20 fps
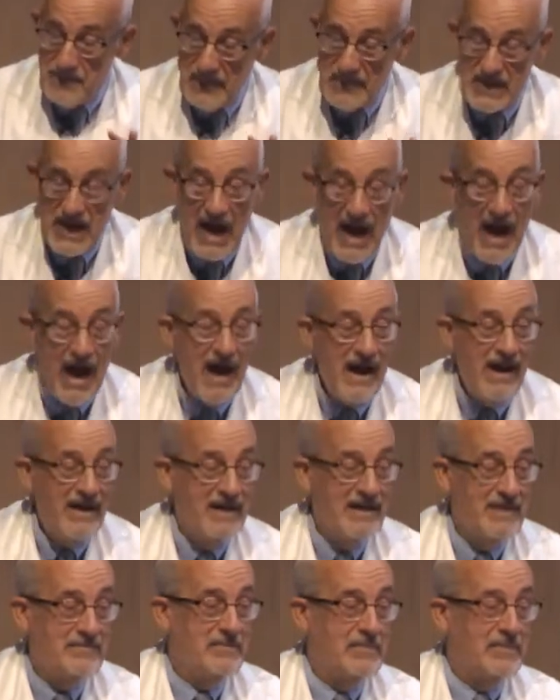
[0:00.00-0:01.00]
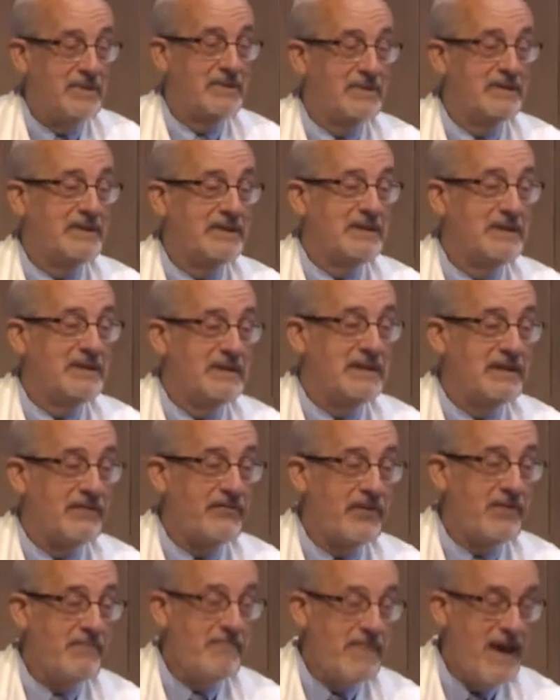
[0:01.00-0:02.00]
time of the
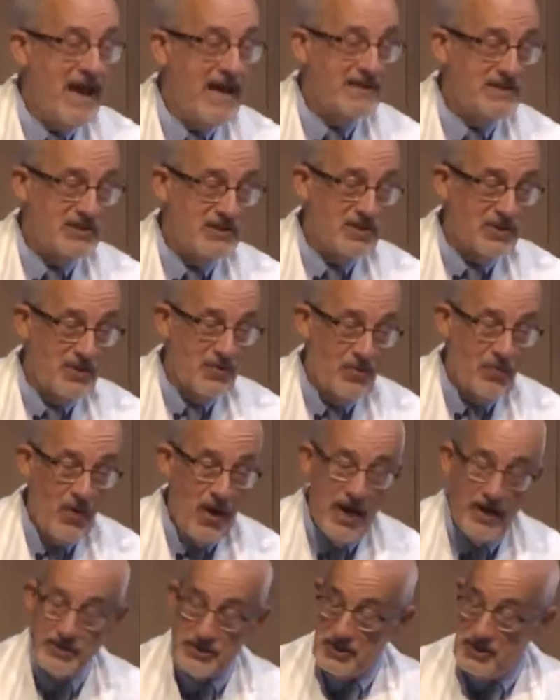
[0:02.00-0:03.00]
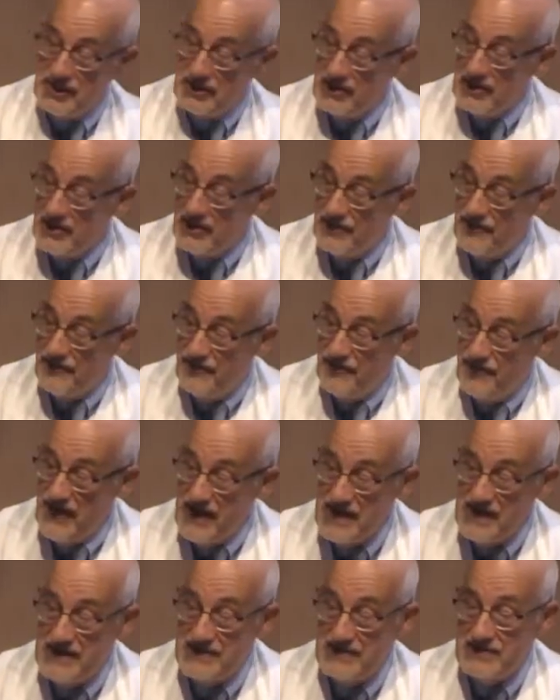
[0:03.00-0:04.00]
Master washing their feet